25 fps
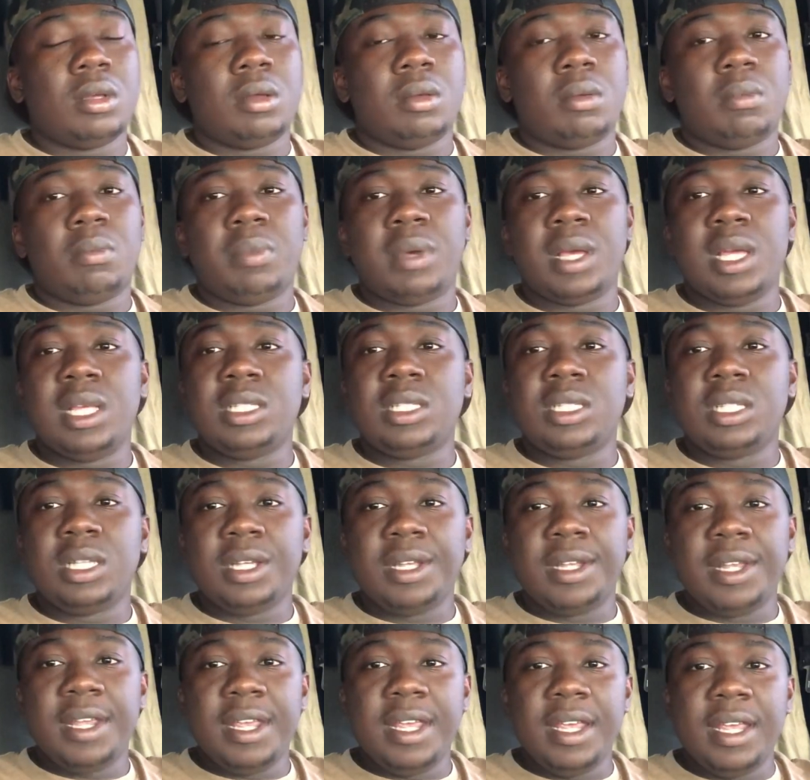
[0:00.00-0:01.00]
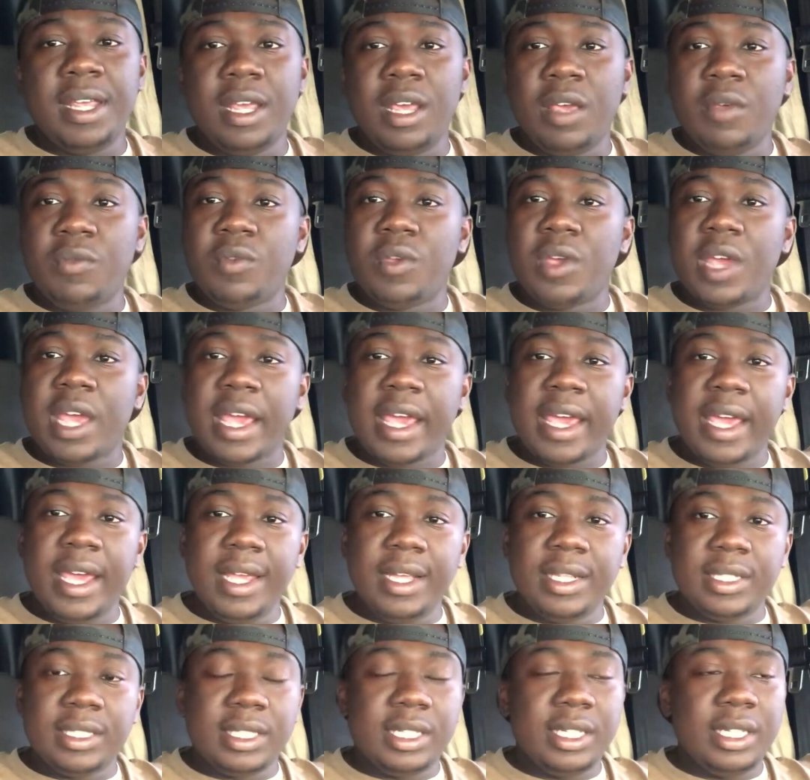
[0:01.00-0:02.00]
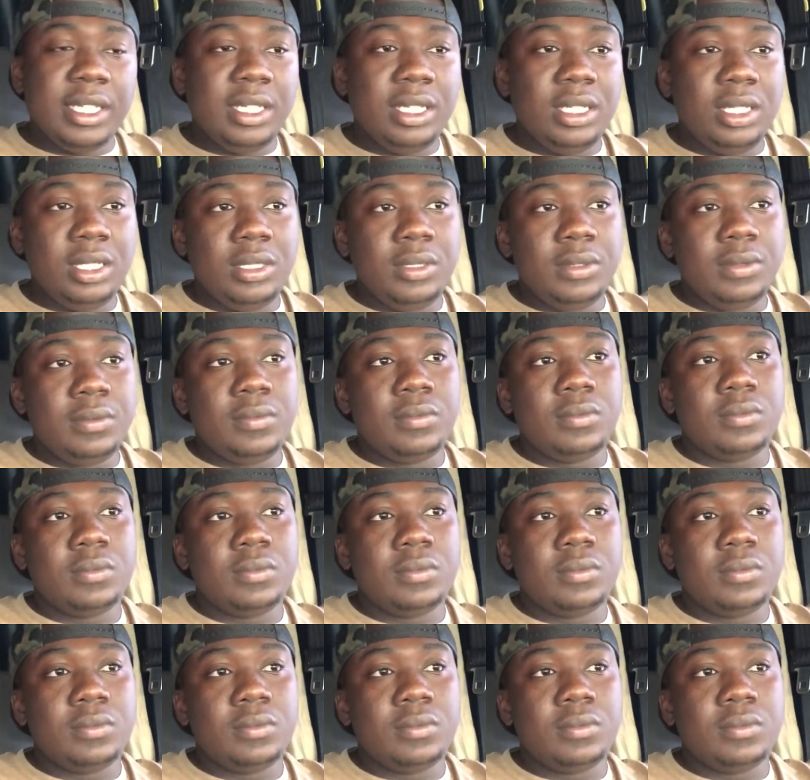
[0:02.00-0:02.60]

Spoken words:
basically, if you're 18,